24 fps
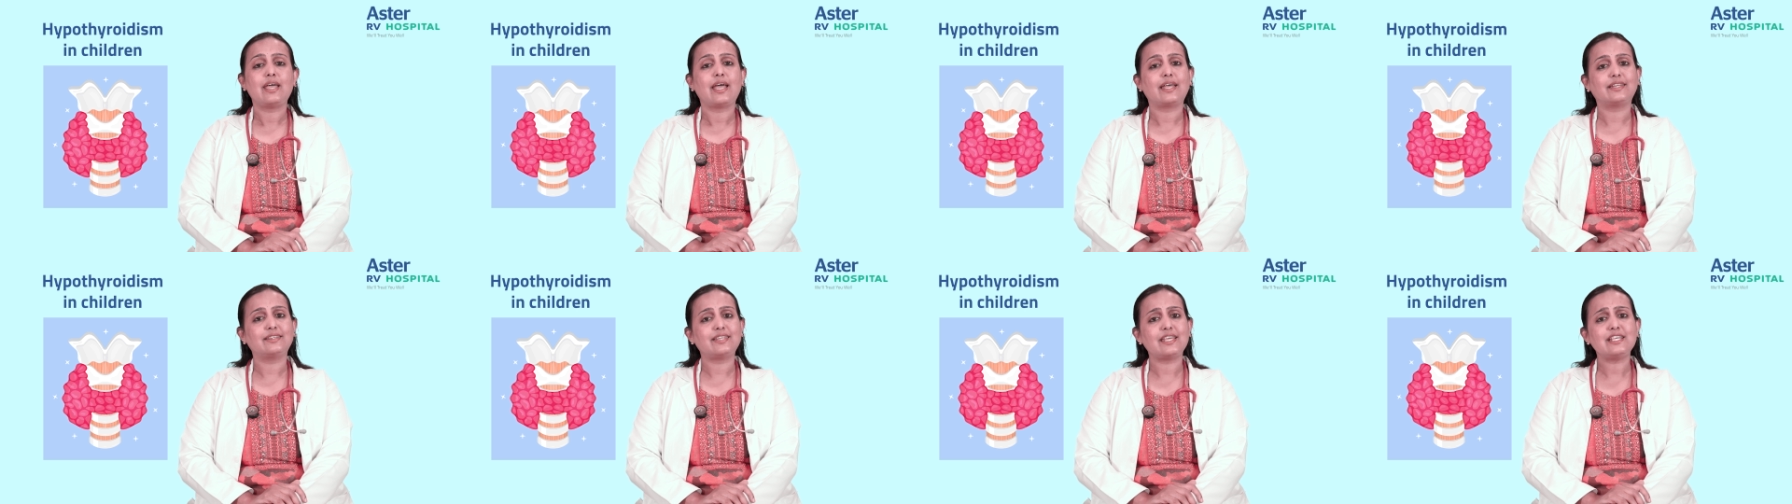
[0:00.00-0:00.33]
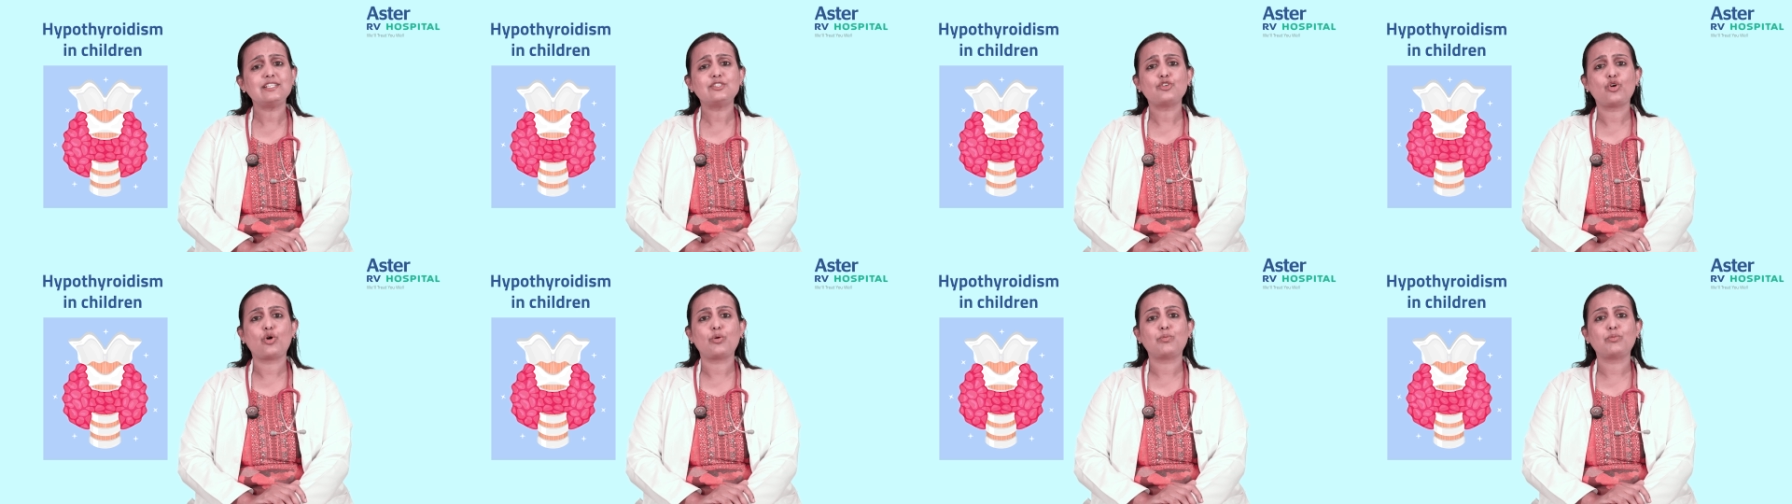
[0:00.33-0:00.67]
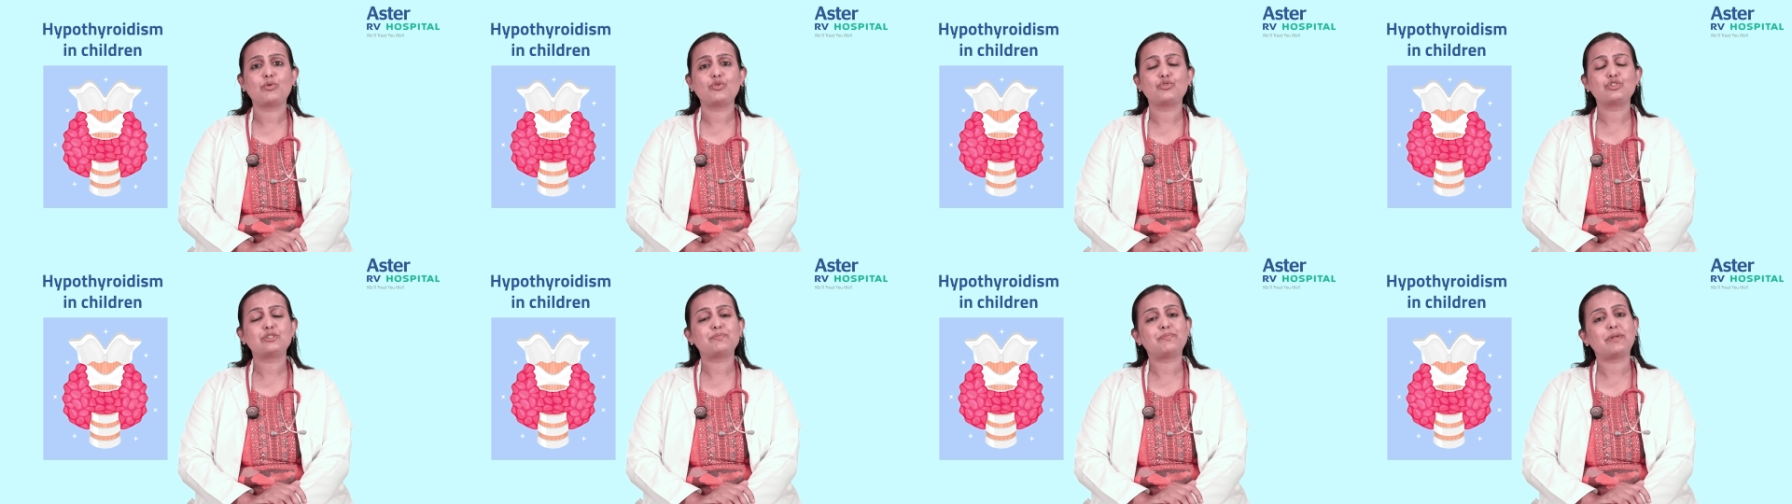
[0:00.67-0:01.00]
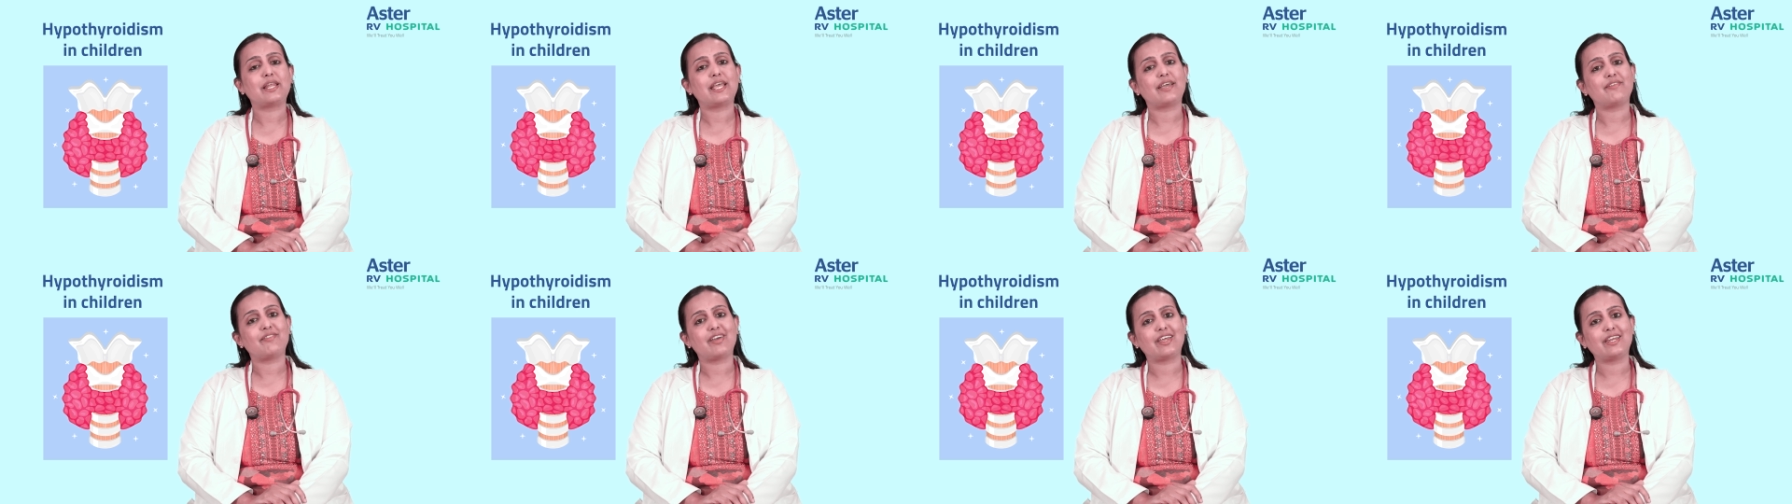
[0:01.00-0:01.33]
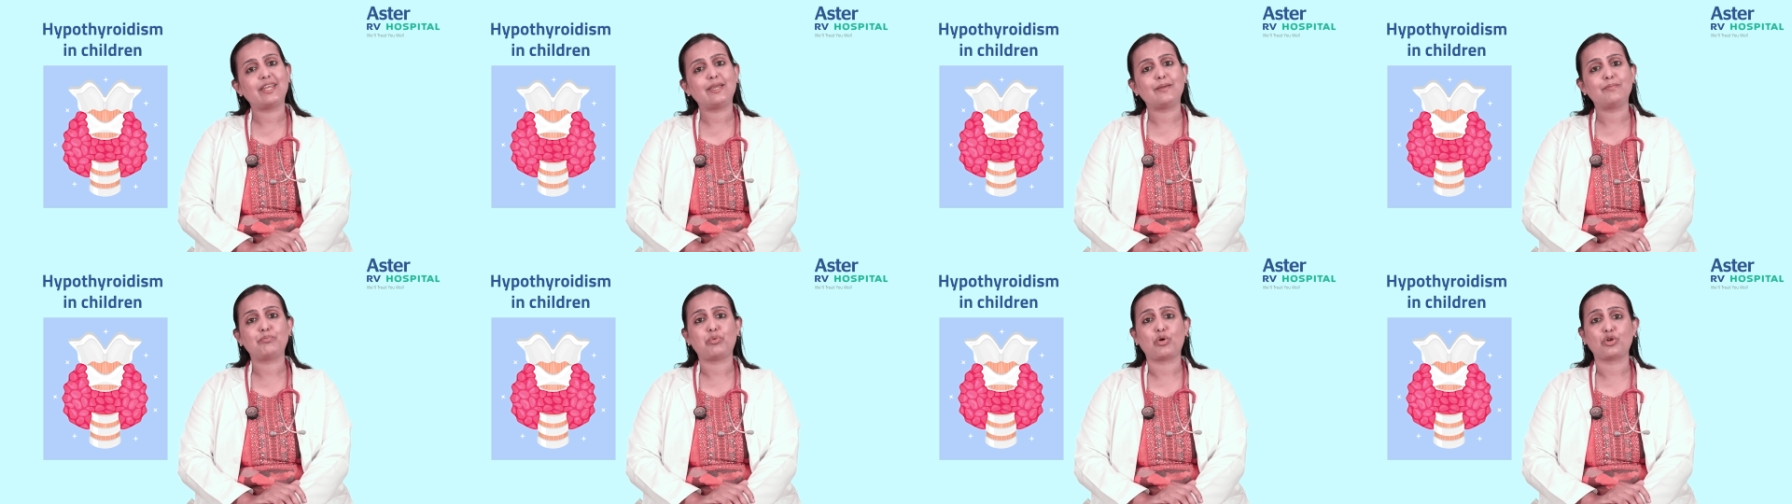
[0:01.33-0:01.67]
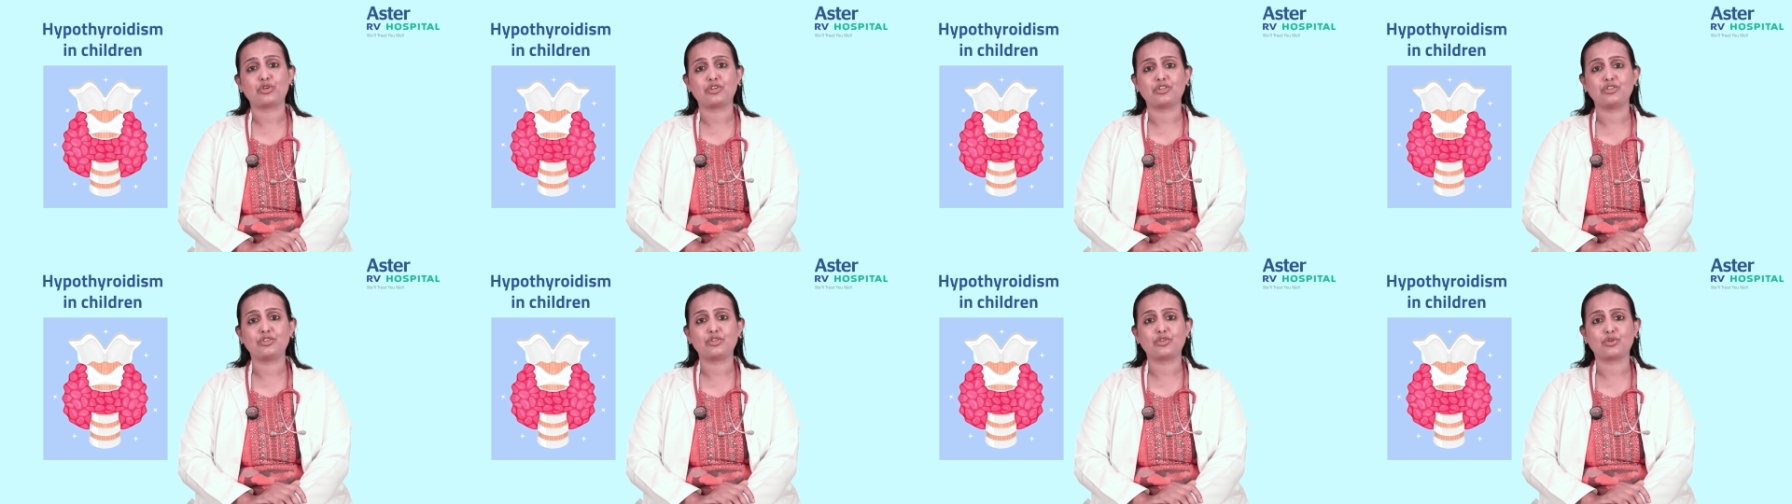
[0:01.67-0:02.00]
And these hormones play a very
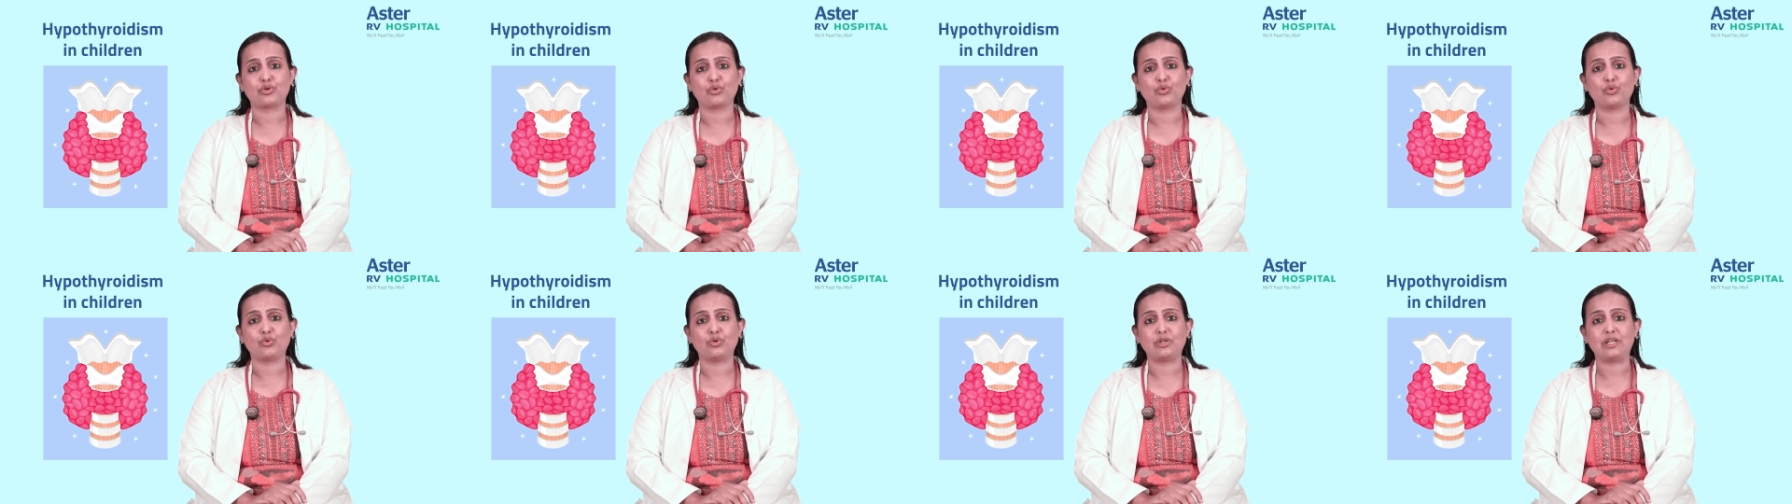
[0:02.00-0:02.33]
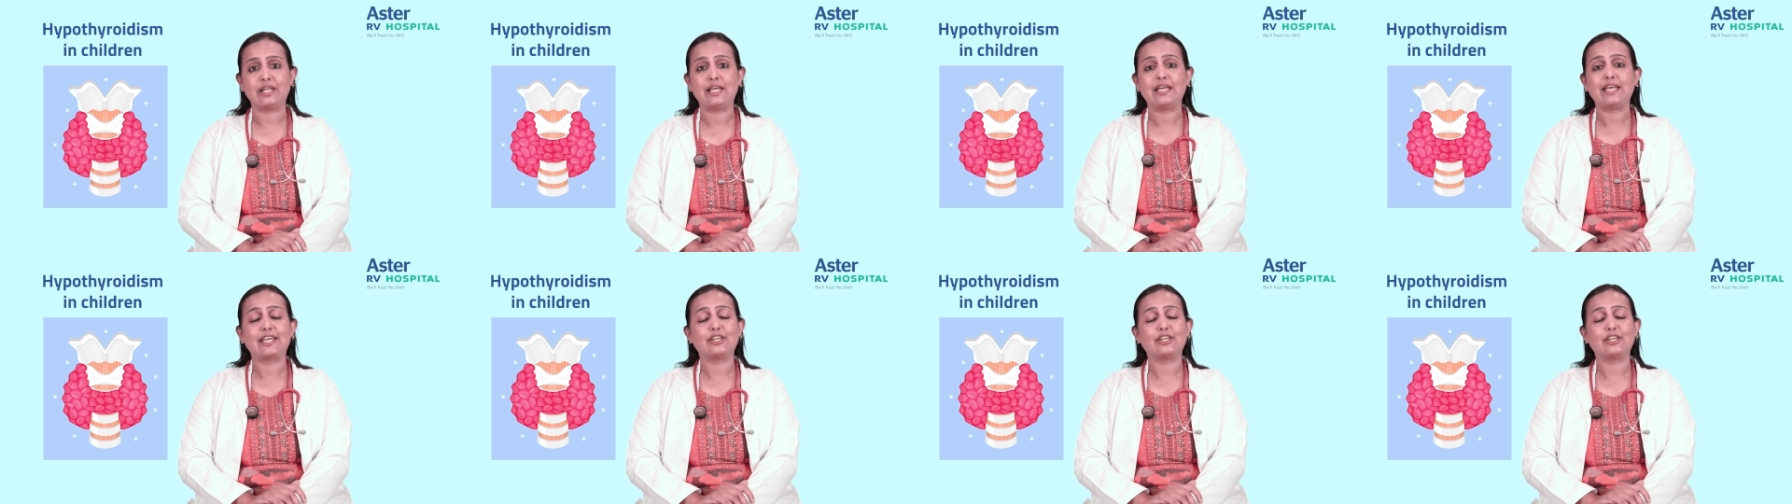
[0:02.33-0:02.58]
important role